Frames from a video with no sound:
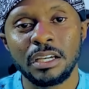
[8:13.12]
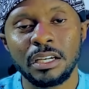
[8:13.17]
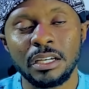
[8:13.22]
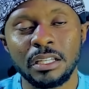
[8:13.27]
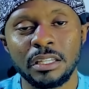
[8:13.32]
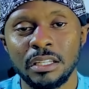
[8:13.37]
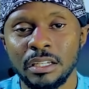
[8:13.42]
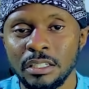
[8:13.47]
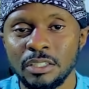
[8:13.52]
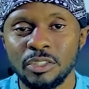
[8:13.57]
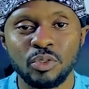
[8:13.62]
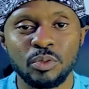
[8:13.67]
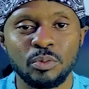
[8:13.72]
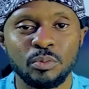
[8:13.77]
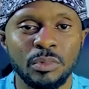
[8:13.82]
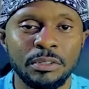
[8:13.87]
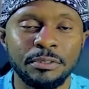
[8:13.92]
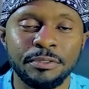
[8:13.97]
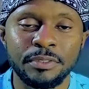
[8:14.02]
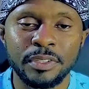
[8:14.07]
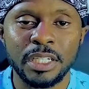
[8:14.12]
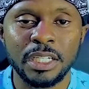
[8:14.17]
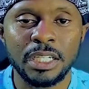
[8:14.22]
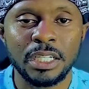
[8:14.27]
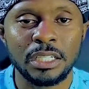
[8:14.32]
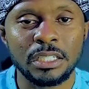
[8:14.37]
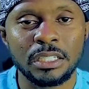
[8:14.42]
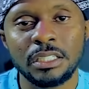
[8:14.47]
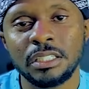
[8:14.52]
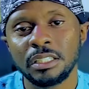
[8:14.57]
thanks to
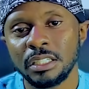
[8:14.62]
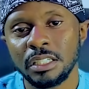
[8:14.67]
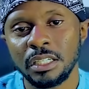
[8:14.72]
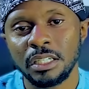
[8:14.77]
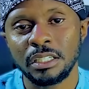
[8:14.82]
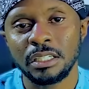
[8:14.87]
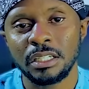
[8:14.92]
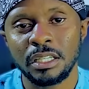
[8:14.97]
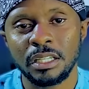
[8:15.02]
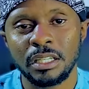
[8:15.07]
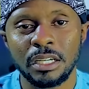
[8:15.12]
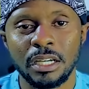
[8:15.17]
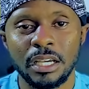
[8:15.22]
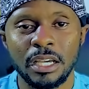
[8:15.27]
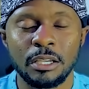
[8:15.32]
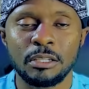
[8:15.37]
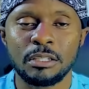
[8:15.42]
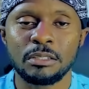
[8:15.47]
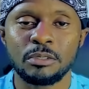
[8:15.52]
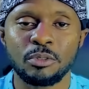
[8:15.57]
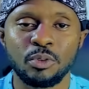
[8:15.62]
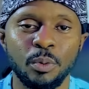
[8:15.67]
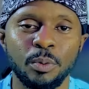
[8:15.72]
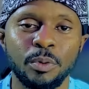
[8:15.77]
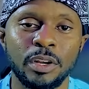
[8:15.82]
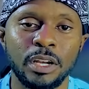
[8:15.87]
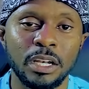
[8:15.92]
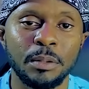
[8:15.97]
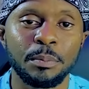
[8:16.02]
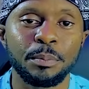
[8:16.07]
Mwafrika and other guys who
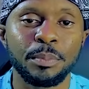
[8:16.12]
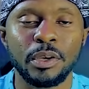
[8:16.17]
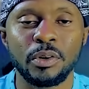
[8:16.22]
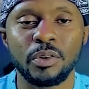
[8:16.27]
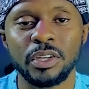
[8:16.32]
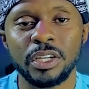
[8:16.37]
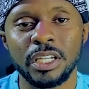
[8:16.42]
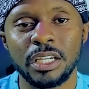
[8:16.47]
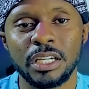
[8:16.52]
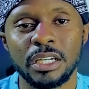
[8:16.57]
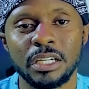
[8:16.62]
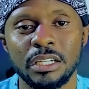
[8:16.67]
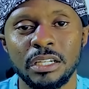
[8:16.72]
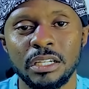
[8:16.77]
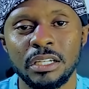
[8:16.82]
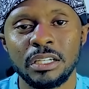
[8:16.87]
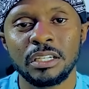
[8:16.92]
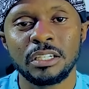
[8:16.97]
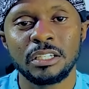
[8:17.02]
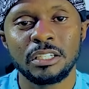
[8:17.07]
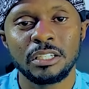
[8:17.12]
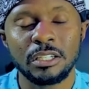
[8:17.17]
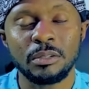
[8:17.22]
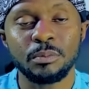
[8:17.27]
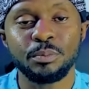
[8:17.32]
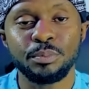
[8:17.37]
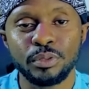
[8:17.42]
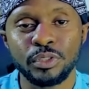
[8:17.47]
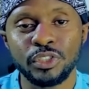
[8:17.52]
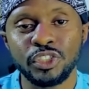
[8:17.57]
really pioneered in
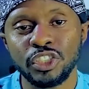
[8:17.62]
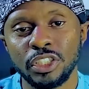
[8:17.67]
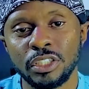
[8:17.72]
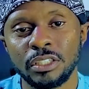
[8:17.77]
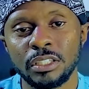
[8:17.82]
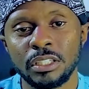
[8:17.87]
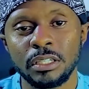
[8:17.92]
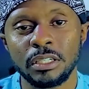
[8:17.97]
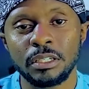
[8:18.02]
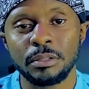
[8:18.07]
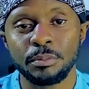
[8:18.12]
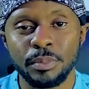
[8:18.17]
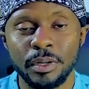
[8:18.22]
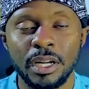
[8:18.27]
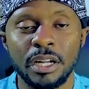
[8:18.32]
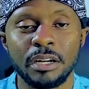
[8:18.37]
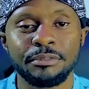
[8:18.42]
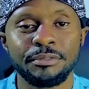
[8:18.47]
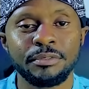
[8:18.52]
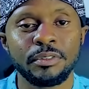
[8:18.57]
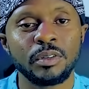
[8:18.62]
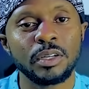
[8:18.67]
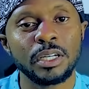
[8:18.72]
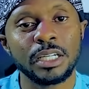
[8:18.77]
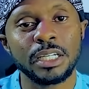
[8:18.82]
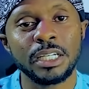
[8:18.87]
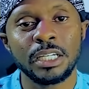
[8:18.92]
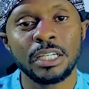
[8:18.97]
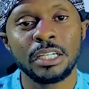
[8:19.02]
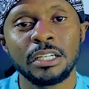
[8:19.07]
pushing the brand
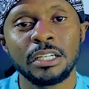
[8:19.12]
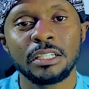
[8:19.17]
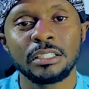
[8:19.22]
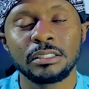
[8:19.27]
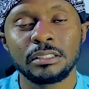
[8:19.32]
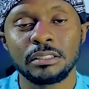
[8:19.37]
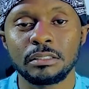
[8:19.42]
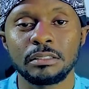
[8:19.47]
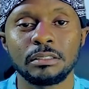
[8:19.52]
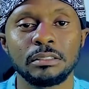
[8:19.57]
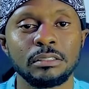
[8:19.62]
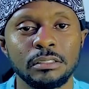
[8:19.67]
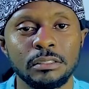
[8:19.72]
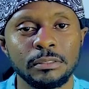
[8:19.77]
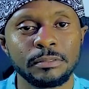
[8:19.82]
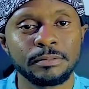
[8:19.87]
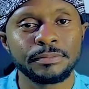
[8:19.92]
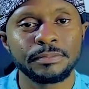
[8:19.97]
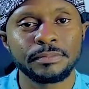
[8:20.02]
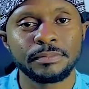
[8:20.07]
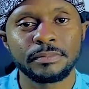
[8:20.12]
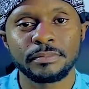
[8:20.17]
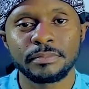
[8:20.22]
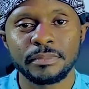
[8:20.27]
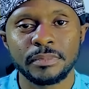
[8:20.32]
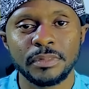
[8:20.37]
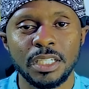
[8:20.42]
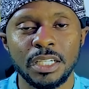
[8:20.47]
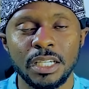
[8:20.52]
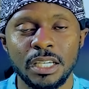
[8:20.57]
forward. So,
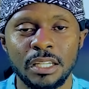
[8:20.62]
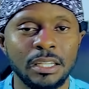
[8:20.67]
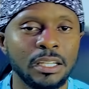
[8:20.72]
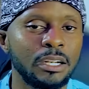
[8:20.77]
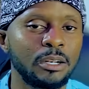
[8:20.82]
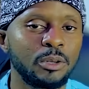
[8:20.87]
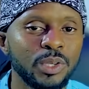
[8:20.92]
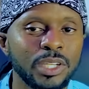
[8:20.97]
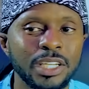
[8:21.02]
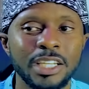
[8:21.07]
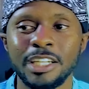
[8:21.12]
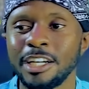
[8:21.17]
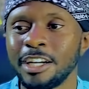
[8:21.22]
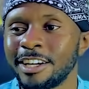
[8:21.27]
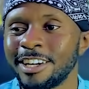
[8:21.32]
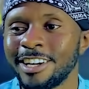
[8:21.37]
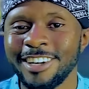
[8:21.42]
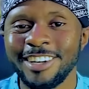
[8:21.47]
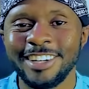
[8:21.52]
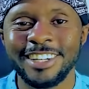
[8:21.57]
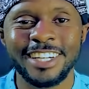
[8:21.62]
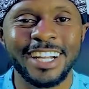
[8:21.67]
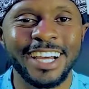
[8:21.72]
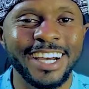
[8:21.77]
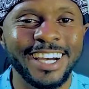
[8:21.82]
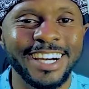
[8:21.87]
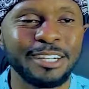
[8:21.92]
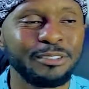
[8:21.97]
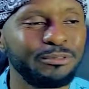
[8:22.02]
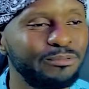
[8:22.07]
and then looking around,
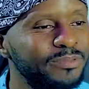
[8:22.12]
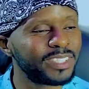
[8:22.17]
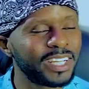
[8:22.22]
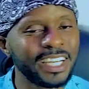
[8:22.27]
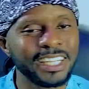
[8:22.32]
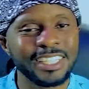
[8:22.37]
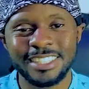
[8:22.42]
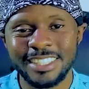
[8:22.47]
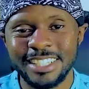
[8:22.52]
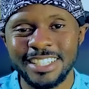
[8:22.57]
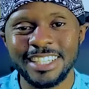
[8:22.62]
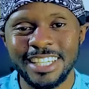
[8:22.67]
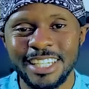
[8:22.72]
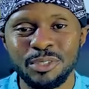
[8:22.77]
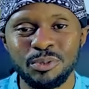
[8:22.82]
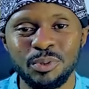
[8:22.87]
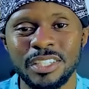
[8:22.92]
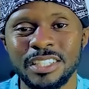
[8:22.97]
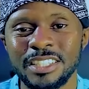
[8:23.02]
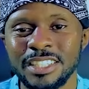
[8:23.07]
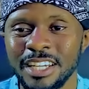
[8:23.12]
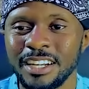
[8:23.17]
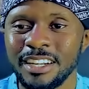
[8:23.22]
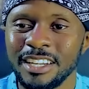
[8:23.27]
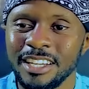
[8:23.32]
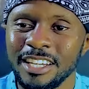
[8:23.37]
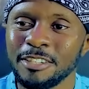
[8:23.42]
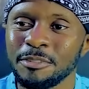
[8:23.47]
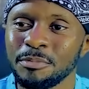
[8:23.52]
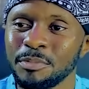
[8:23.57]
I'd say yes, we're in
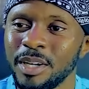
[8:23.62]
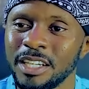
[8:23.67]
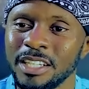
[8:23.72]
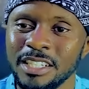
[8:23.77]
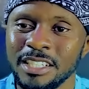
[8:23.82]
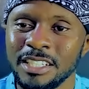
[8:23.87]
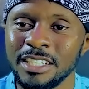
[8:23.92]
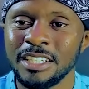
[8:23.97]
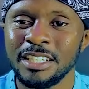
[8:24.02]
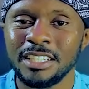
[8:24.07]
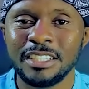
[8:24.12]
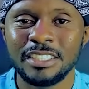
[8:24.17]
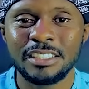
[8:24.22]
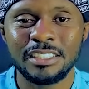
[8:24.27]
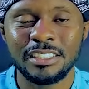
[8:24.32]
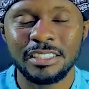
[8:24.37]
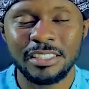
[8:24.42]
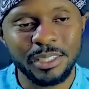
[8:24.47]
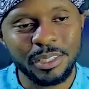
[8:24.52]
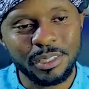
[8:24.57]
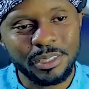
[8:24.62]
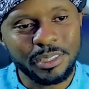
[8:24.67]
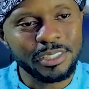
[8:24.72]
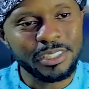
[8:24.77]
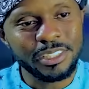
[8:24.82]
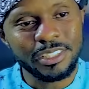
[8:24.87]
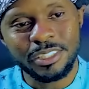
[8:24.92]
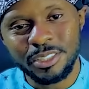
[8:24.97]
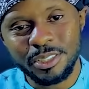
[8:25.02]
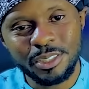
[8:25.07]
Sarit, but dude,
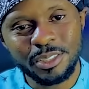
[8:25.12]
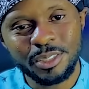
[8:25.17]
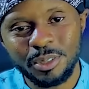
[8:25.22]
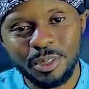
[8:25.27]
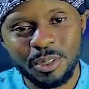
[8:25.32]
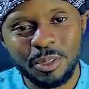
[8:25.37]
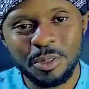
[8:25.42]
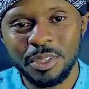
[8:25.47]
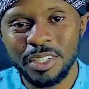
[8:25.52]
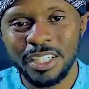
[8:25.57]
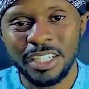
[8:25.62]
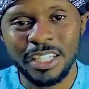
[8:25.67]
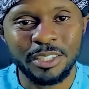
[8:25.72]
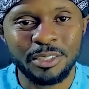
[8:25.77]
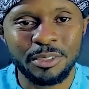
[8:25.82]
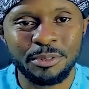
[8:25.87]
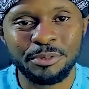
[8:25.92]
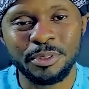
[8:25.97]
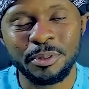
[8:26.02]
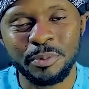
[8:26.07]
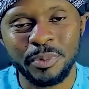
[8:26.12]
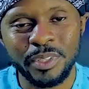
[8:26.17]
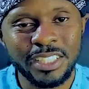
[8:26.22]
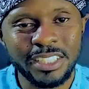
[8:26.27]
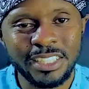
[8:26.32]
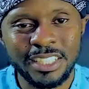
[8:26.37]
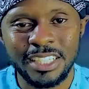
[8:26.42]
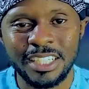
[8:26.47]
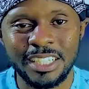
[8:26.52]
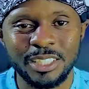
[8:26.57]
you also look like you're from
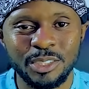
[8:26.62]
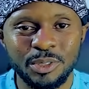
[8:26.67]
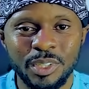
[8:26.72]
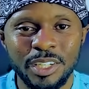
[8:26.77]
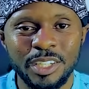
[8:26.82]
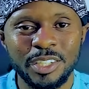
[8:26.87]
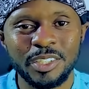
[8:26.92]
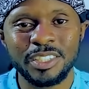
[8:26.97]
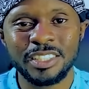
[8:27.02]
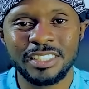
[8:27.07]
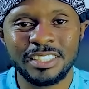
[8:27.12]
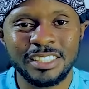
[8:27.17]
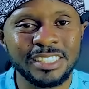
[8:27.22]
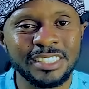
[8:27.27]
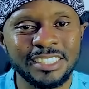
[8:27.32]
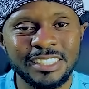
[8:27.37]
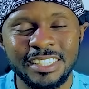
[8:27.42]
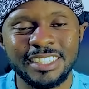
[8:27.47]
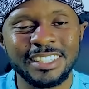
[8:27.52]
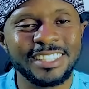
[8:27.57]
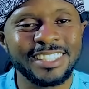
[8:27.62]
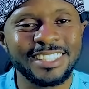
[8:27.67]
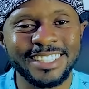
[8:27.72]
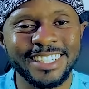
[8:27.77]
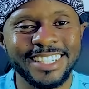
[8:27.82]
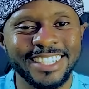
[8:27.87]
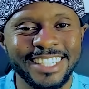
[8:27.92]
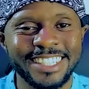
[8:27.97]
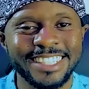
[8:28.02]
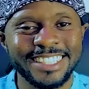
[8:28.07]
Eastlands. Why are you insisting this is
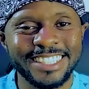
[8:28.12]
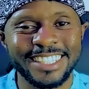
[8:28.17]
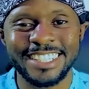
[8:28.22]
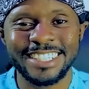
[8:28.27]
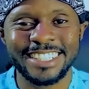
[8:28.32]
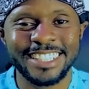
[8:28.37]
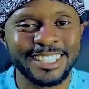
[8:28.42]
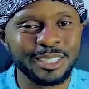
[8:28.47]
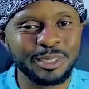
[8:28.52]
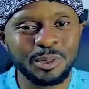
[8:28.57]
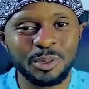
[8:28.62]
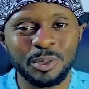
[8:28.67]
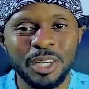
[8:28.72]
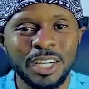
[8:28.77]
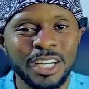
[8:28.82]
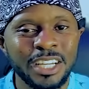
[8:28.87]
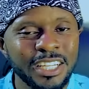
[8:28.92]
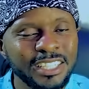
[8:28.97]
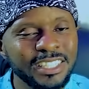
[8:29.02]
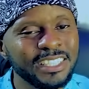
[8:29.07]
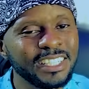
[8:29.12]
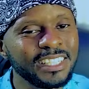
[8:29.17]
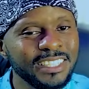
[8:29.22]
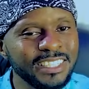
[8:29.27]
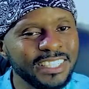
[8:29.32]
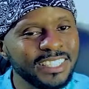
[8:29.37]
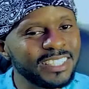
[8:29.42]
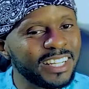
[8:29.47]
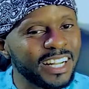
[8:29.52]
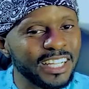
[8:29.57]
Sarit Center? So it's just
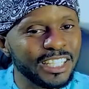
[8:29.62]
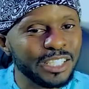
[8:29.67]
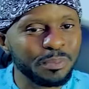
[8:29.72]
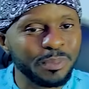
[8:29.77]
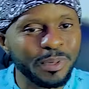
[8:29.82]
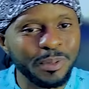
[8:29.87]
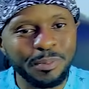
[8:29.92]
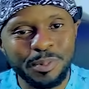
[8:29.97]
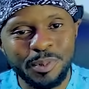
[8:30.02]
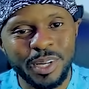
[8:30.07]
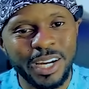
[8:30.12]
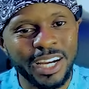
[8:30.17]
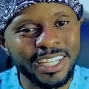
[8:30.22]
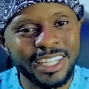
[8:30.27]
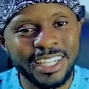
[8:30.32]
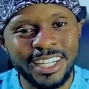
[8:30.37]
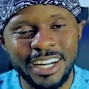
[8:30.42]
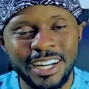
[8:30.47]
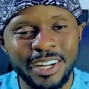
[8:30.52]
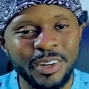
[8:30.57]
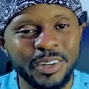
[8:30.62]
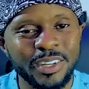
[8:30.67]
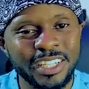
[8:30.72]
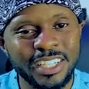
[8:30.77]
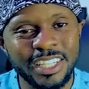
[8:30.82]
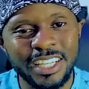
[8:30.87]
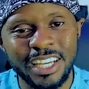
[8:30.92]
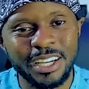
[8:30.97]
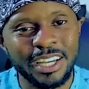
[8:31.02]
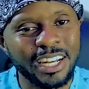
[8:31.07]
Eastlands people hanging around
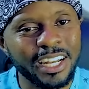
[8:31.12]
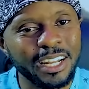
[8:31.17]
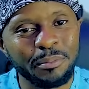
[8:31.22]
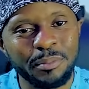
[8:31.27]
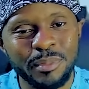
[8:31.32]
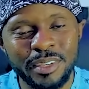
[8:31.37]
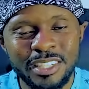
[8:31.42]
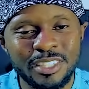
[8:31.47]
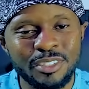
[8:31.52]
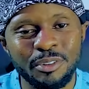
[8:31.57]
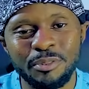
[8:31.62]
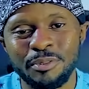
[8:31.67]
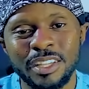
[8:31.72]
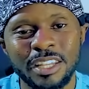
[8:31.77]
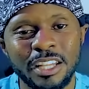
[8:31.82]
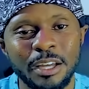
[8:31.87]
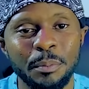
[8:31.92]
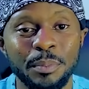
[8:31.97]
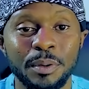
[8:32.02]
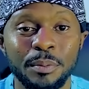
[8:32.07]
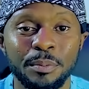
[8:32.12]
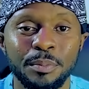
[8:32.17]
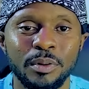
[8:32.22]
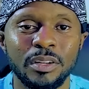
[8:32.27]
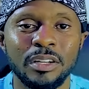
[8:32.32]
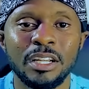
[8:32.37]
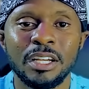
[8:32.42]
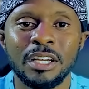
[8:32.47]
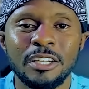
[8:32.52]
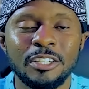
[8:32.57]
here and a mix of other people.
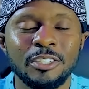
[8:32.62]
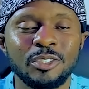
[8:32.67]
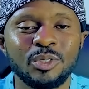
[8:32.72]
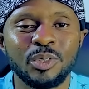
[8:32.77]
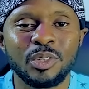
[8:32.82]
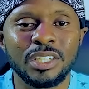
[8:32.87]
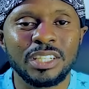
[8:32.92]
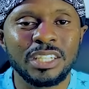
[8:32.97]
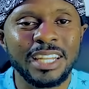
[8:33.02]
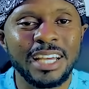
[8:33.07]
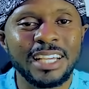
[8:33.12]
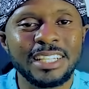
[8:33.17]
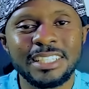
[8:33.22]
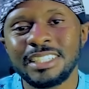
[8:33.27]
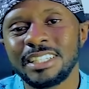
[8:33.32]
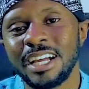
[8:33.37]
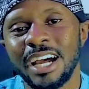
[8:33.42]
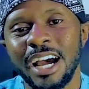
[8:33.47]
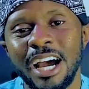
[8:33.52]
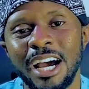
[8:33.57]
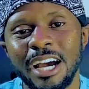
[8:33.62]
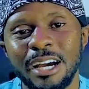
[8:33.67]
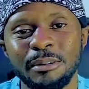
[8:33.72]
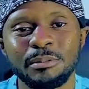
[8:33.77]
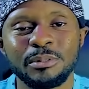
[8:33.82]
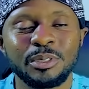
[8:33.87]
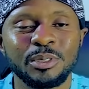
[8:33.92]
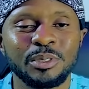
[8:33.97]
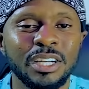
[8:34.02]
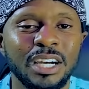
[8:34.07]
So it doesn't harm
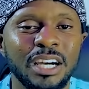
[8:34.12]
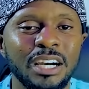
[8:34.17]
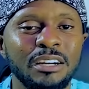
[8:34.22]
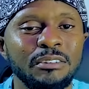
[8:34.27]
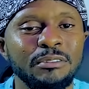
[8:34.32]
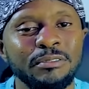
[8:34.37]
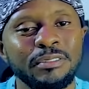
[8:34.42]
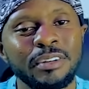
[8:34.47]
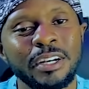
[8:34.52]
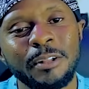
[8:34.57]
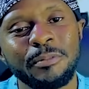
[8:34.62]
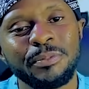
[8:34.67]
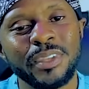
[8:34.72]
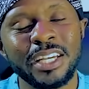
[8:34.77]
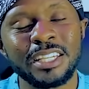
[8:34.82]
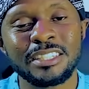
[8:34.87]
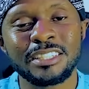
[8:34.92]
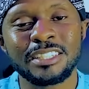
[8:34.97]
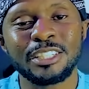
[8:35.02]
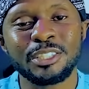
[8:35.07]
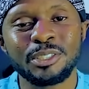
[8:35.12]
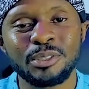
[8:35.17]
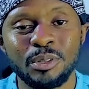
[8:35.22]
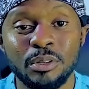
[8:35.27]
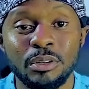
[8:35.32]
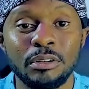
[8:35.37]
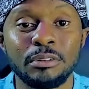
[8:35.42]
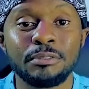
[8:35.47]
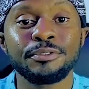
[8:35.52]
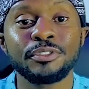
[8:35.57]
to have a session
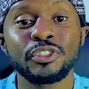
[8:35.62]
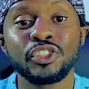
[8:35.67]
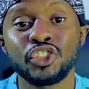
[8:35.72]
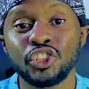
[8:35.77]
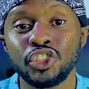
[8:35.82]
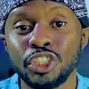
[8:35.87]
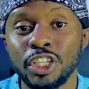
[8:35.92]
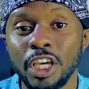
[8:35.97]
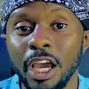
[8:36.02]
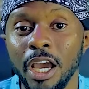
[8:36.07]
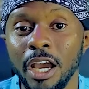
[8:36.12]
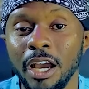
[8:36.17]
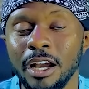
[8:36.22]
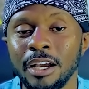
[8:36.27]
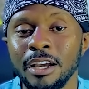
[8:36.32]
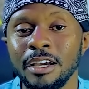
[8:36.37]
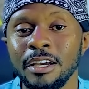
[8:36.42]
of sham.